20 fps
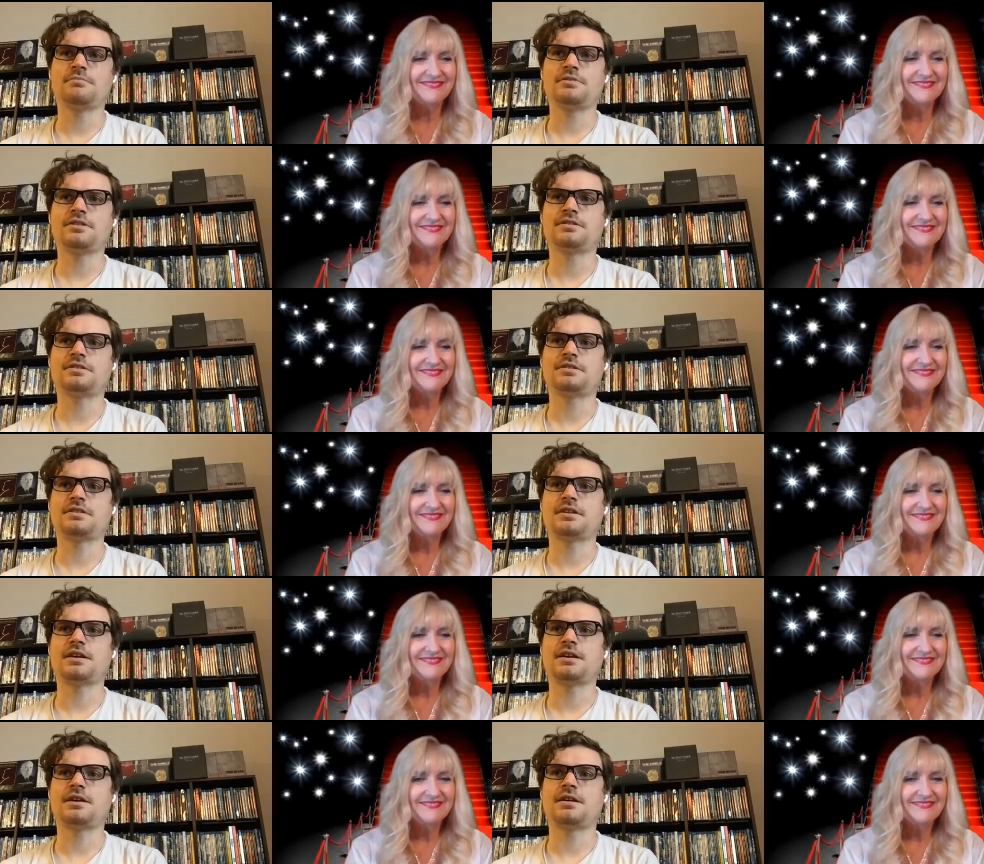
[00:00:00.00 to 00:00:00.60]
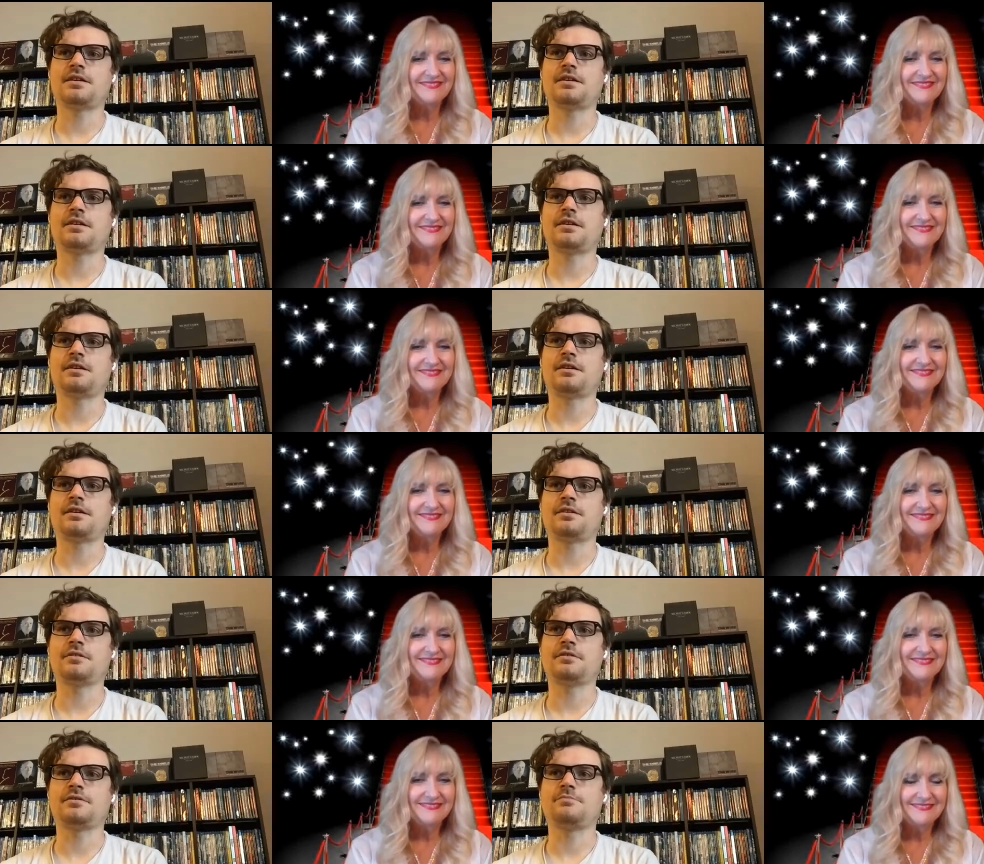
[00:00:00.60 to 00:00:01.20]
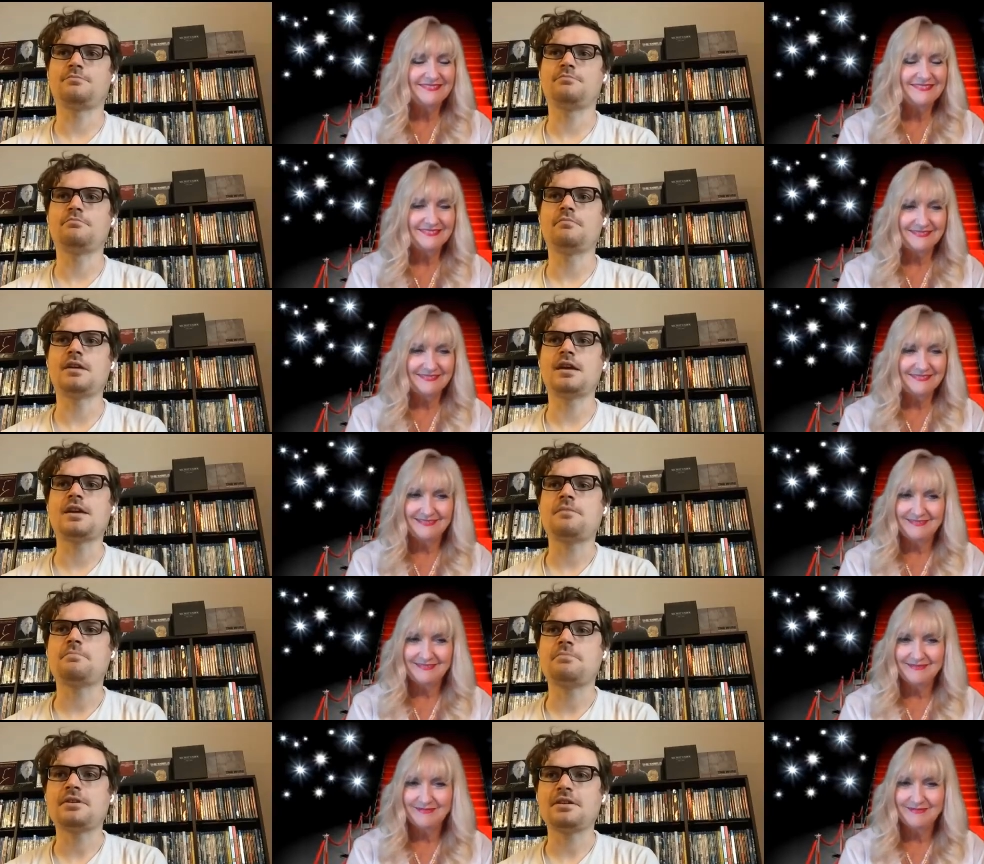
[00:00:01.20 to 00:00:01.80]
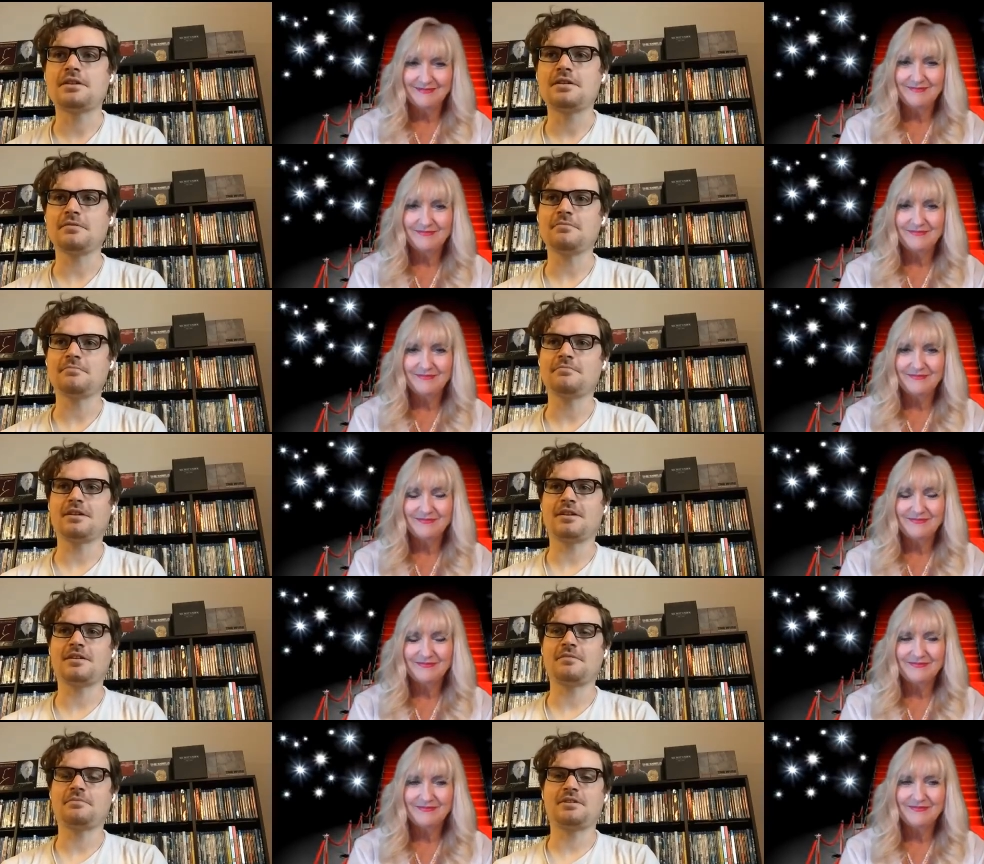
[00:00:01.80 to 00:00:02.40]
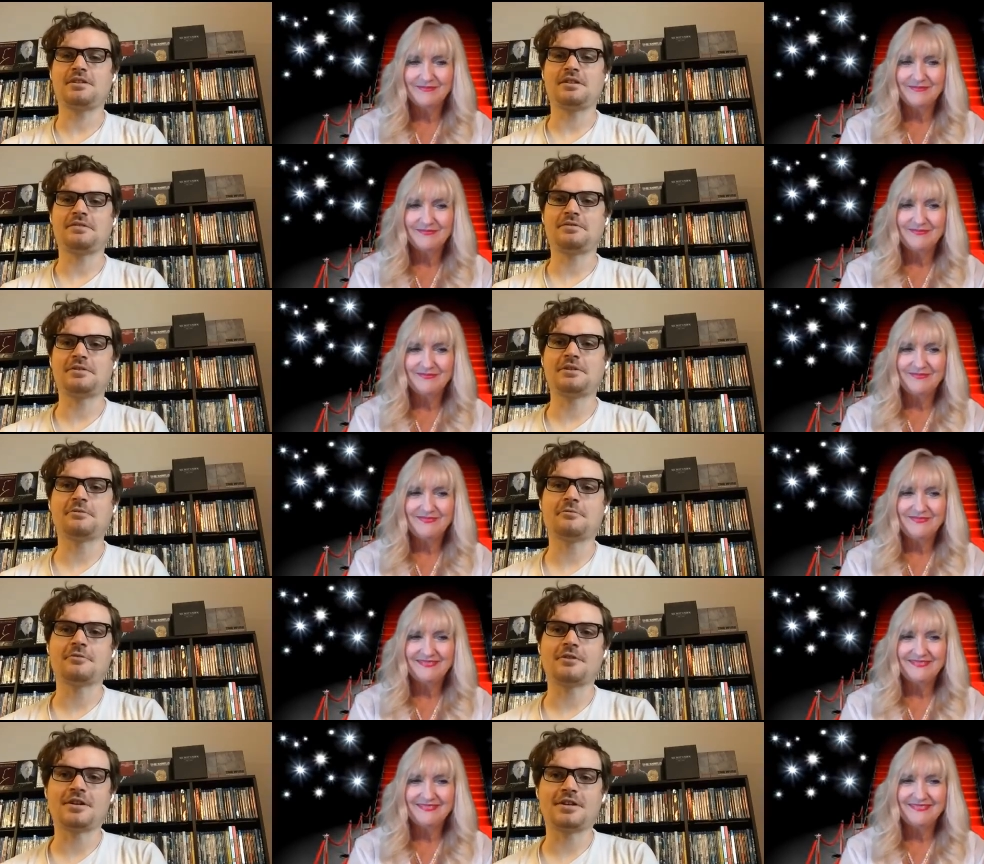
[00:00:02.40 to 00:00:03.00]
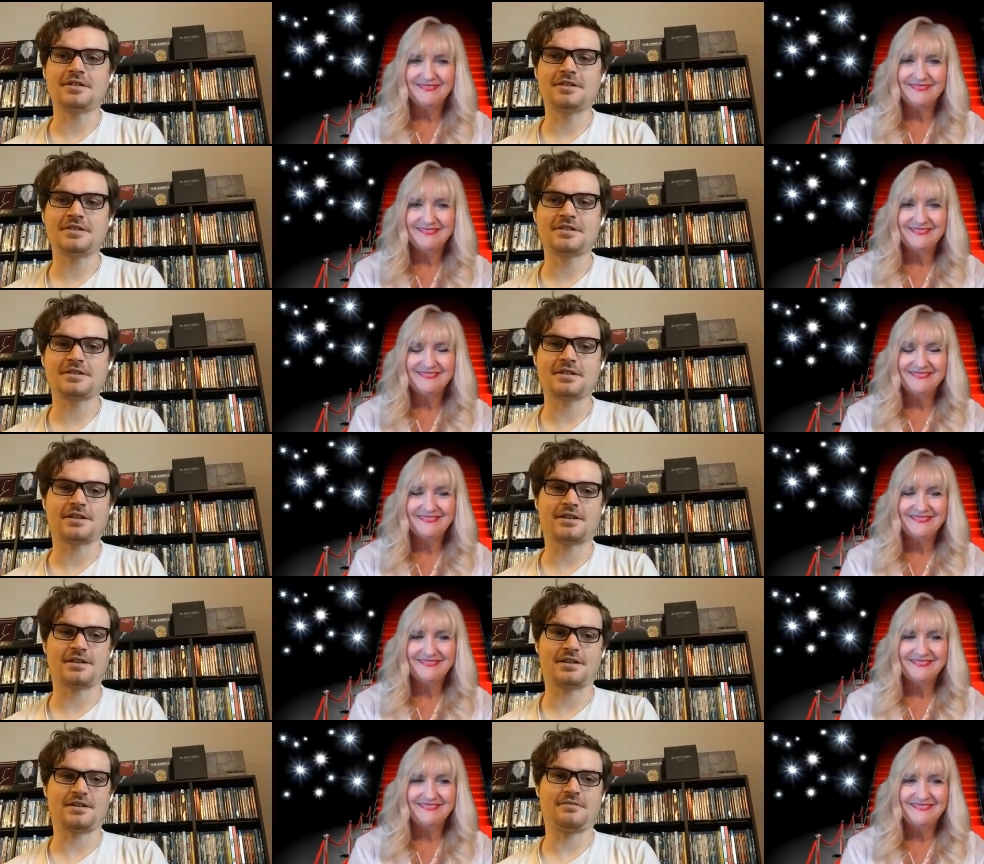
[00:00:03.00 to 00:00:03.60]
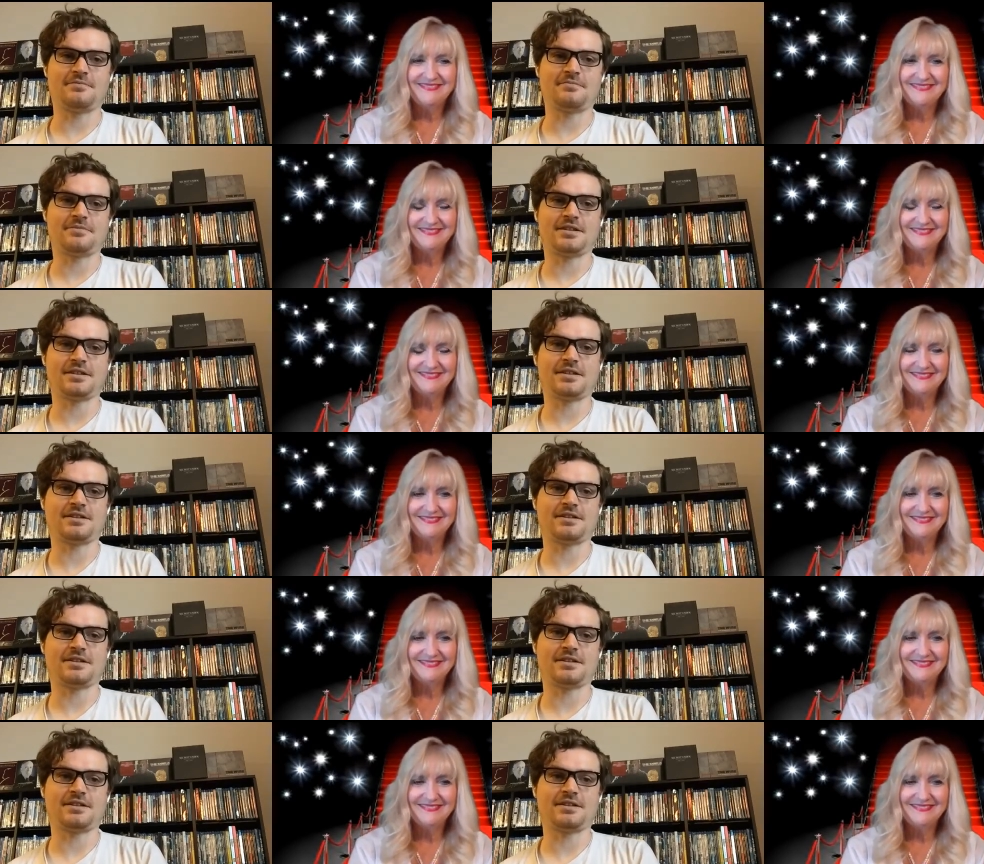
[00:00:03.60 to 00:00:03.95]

Speaker 1: let me say, uh, maybe, maybe if it was, um,